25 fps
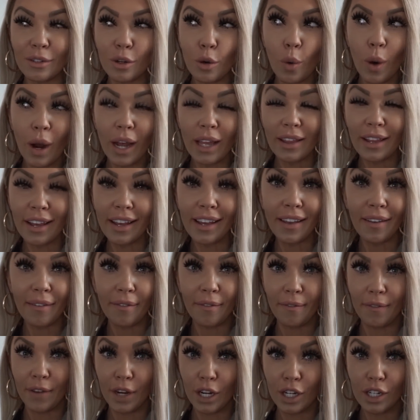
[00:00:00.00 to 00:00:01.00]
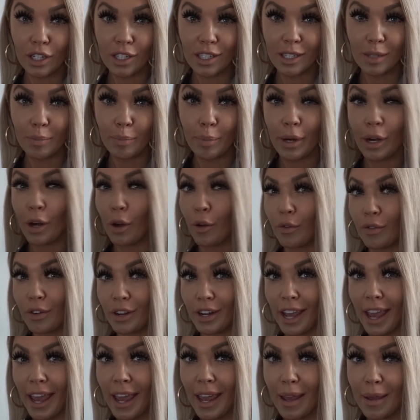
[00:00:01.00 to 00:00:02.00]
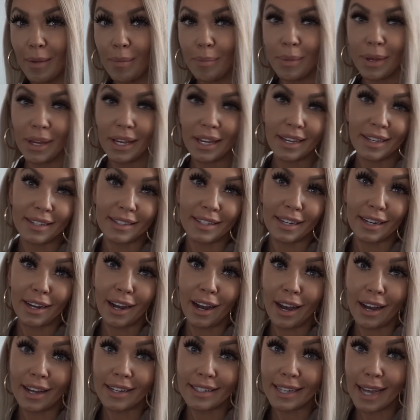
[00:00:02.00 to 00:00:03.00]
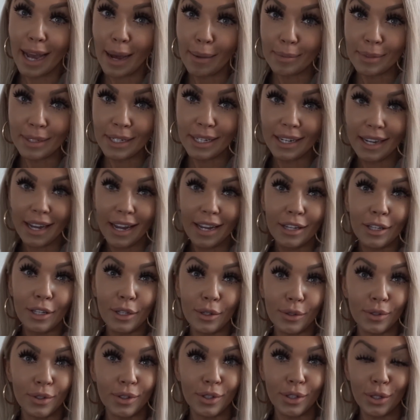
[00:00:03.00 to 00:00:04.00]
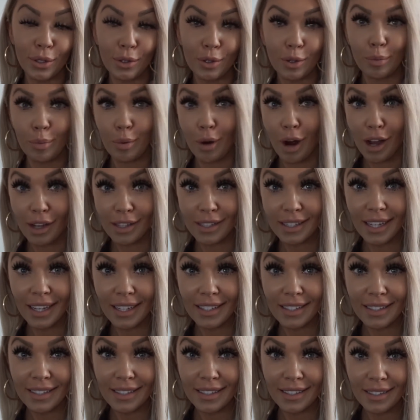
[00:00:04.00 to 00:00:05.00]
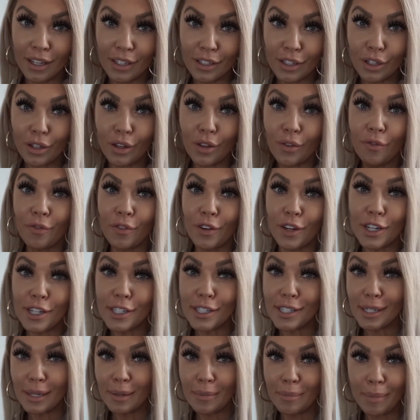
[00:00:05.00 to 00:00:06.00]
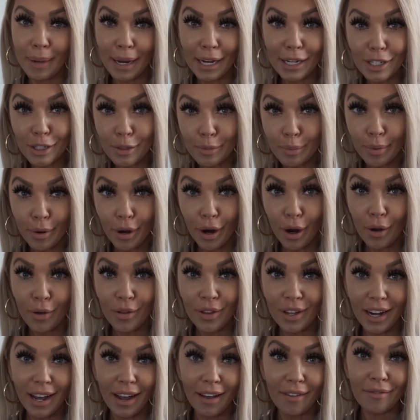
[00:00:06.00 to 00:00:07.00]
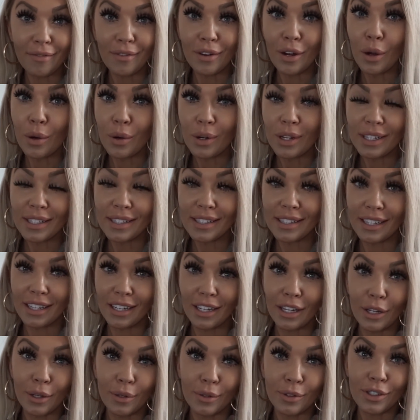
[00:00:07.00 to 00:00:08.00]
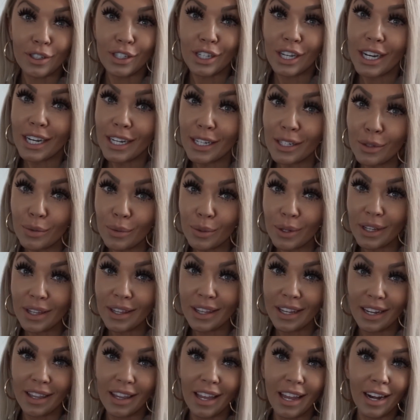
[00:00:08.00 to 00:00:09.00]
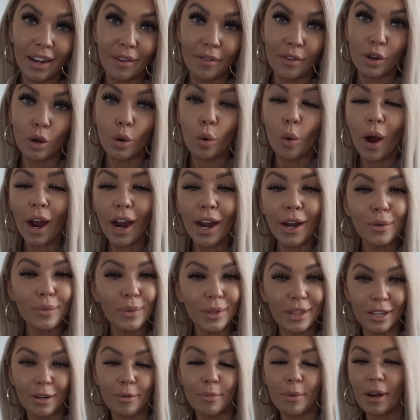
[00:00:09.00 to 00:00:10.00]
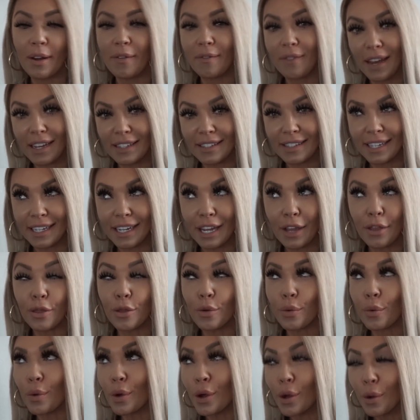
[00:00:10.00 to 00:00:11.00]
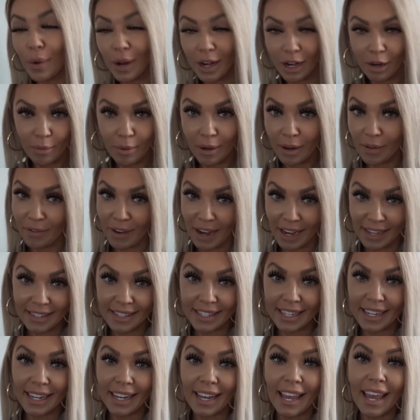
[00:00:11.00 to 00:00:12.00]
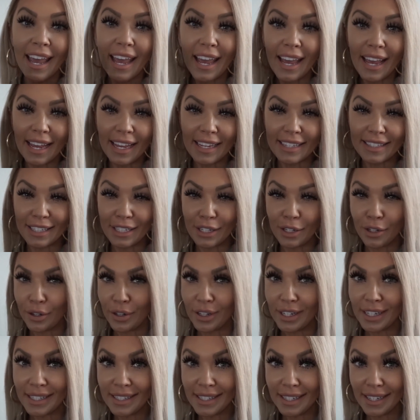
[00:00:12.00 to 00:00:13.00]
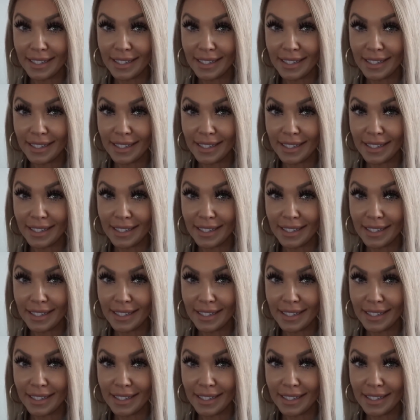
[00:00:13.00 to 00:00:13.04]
quite like at first, but overcame because I got adapted and used to the process. So the first major pro that I've noticed a huge change with and that I've acquired with intermittent fasting and through intermittent fasting is increased